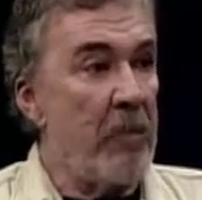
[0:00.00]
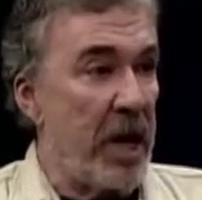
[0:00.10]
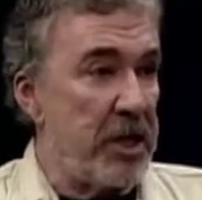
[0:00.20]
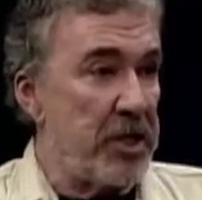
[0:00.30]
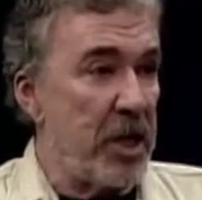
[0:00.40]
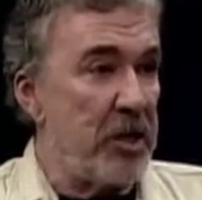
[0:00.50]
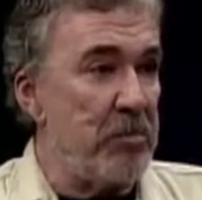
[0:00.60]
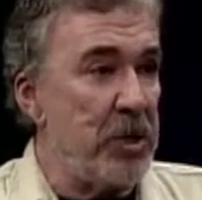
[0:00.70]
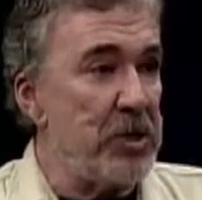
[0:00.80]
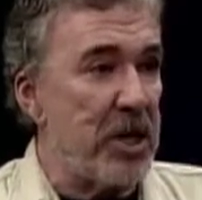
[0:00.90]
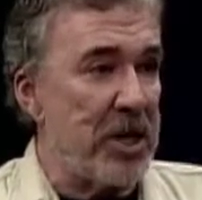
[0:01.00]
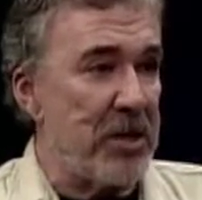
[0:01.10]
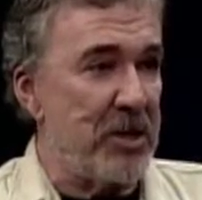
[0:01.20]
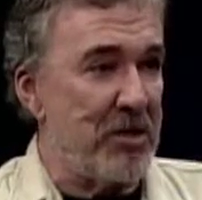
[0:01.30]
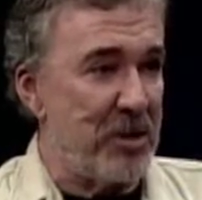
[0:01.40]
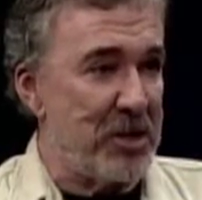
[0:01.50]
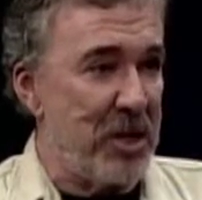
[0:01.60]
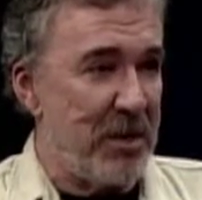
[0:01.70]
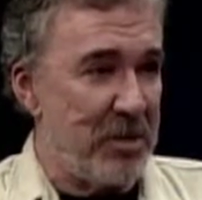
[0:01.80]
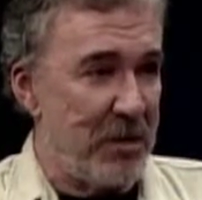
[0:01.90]
But I studied music at the
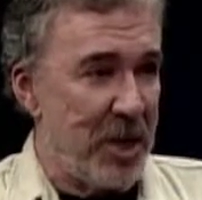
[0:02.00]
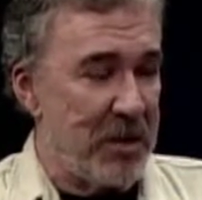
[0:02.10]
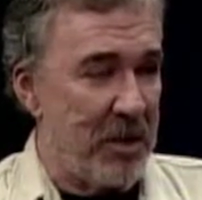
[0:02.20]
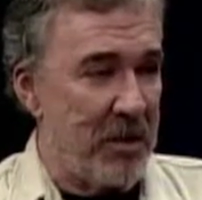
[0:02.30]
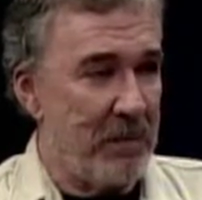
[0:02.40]
University of Toronto.